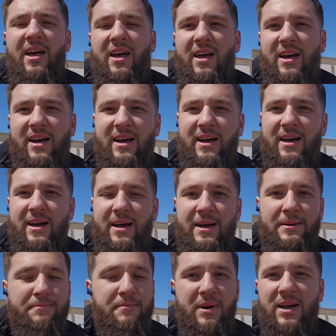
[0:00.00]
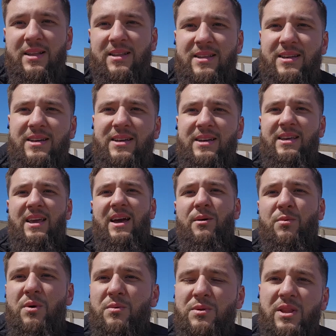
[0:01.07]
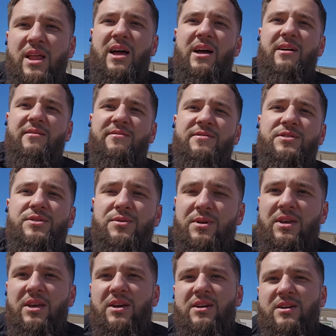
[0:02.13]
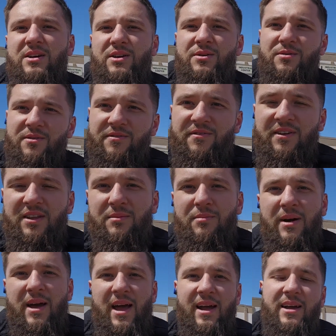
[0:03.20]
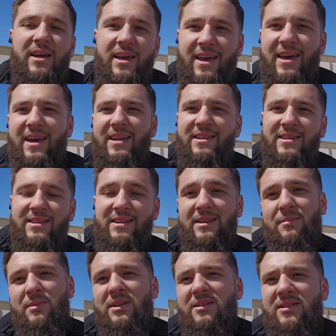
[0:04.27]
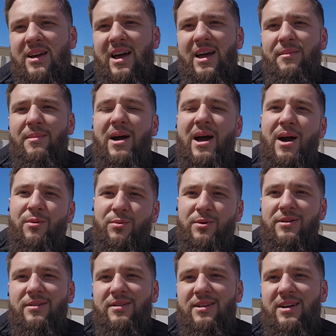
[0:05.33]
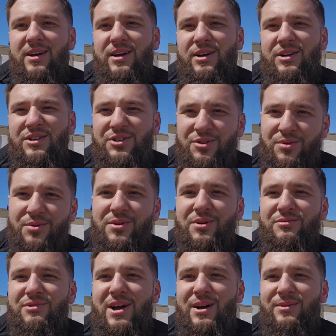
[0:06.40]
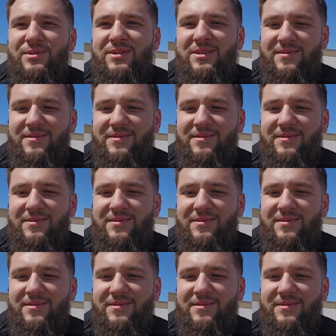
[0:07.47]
But yeah, we would love to hear your feedback, and in the meantime I will show you around.